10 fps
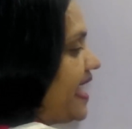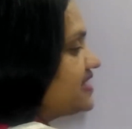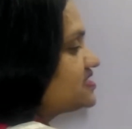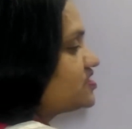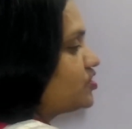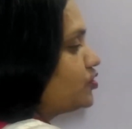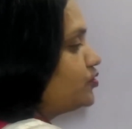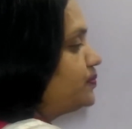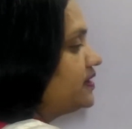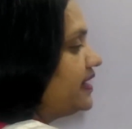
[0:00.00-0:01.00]
x
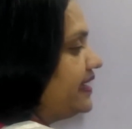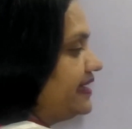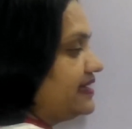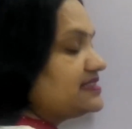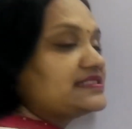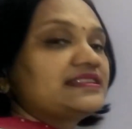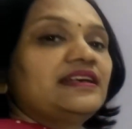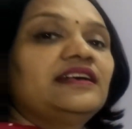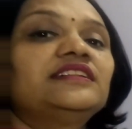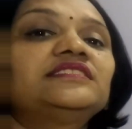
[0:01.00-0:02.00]
cube is
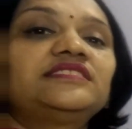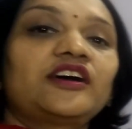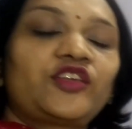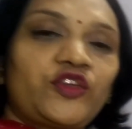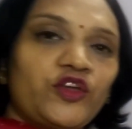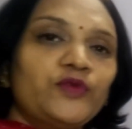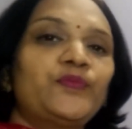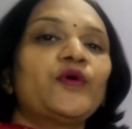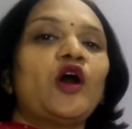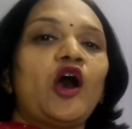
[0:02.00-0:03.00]
the
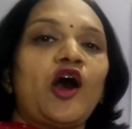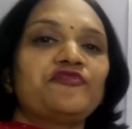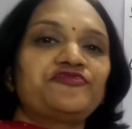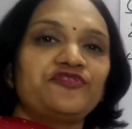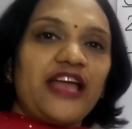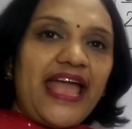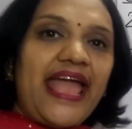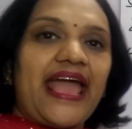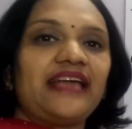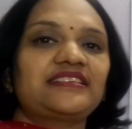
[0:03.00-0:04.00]
cube of
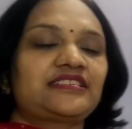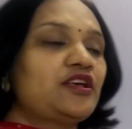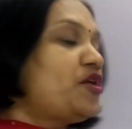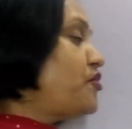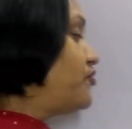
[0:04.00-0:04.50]
x,